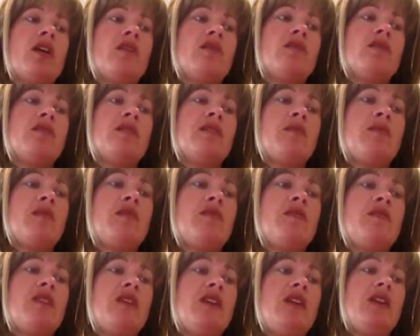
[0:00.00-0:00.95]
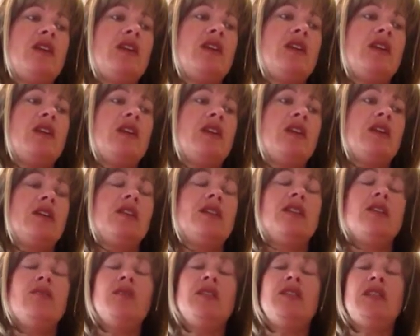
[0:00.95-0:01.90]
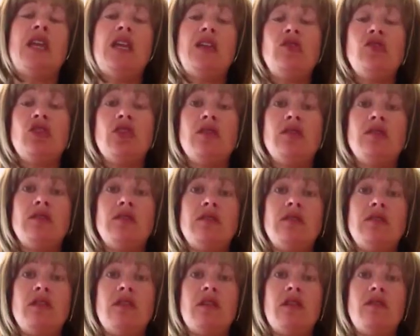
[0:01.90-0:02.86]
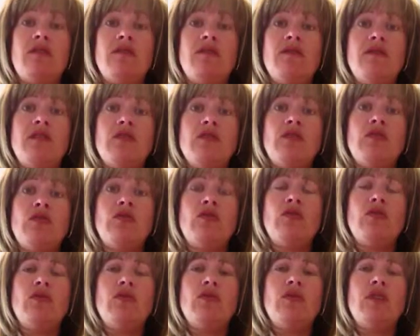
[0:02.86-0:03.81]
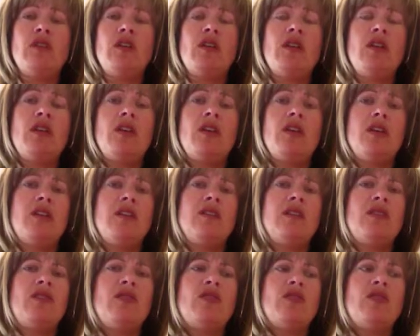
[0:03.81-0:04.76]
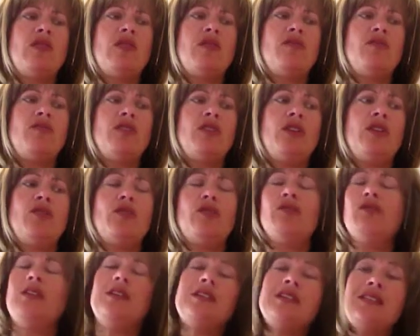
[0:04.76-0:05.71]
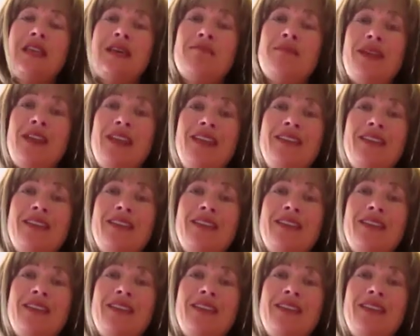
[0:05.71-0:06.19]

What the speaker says: Some of the limitations of this tool is that they really don't list that many